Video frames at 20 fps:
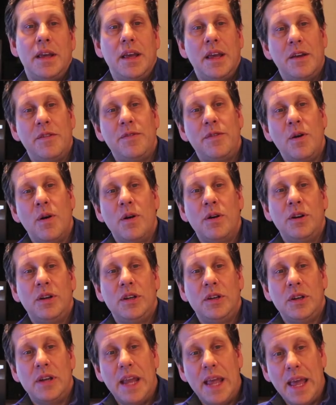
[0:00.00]
if your
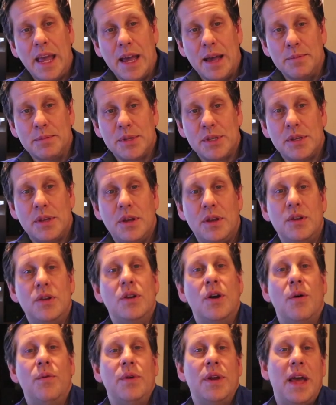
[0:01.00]
amps
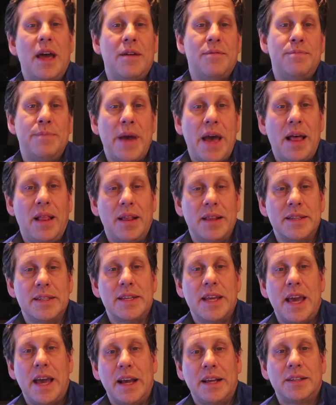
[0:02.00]
don't have
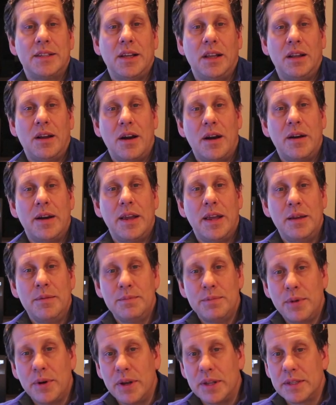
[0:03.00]
balanced XLR
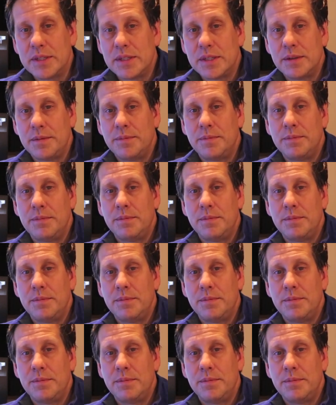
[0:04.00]
inputs,